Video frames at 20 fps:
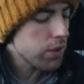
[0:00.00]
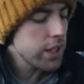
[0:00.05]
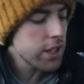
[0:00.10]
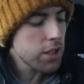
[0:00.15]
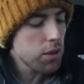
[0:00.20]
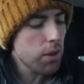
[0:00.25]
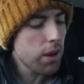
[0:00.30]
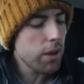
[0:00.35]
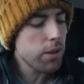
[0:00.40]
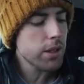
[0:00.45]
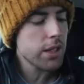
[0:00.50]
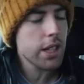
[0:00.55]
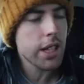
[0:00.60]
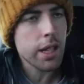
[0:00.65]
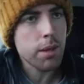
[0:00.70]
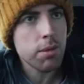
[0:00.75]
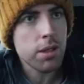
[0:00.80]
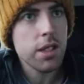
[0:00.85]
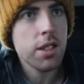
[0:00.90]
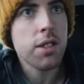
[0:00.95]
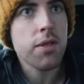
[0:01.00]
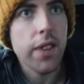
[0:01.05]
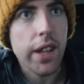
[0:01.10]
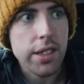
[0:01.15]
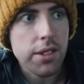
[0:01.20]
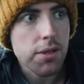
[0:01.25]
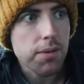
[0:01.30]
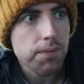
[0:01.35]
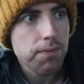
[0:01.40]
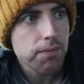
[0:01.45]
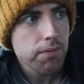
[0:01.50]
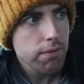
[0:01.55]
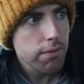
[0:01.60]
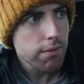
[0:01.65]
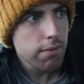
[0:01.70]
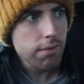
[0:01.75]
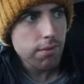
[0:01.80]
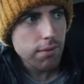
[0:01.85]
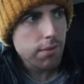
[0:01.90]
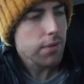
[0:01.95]
reason why I wanted to come to this event
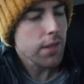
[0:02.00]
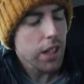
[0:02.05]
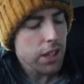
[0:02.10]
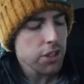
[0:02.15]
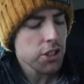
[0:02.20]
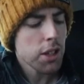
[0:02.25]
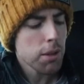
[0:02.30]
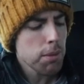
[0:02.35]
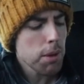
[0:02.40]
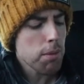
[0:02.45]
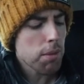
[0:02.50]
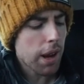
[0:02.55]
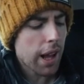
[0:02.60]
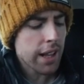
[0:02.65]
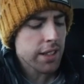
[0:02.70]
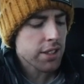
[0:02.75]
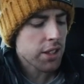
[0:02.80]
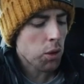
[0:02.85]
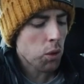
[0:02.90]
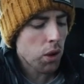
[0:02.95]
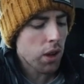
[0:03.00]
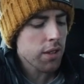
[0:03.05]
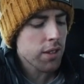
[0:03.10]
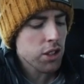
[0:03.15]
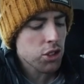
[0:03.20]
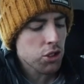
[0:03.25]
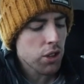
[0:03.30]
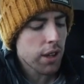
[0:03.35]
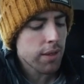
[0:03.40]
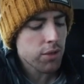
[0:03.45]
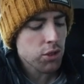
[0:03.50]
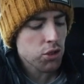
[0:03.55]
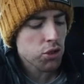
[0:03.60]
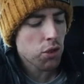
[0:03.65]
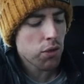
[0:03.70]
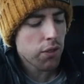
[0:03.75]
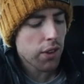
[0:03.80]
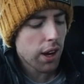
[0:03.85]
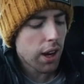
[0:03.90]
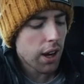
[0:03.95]
some people ask, like, why have I travelled
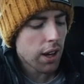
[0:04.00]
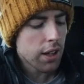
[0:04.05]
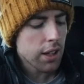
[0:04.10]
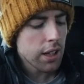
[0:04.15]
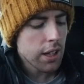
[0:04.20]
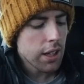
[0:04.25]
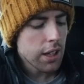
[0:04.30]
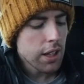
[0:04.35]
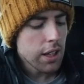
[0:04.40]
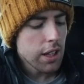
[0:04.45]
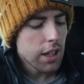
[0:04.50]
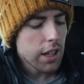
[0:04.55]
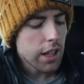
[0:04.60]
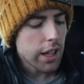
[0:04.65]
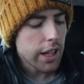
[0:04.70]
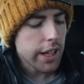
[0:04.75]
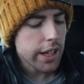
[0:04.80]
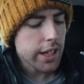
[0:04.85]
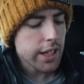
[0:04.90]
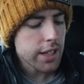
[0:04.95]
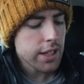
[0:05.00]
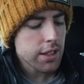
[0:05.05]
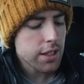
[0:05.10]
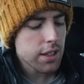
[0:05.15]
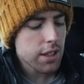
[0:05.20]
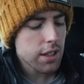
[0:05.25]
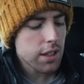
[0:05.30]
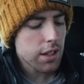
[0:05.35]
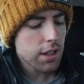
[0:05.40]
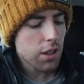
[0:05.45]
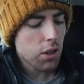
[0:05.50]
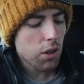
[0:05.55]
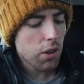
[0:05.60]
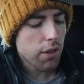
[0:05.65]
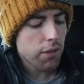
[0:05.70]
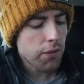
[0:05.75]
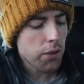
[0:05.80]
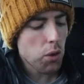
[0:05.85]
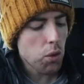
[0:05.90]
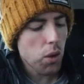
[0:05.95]
so far? Is,
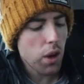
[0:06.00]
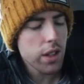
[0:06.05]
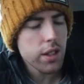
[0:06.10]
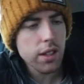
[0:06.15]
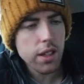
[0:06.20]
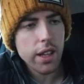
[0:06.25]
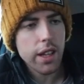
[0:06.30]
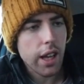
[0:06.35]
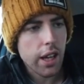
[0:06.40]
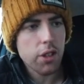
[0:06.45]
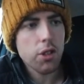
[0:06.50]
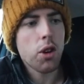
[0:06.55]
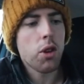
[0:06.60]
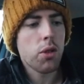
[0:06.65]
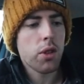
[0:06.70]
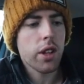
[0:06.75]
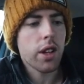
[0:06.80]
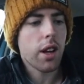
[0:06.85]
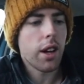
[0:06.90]
for one, like, I know the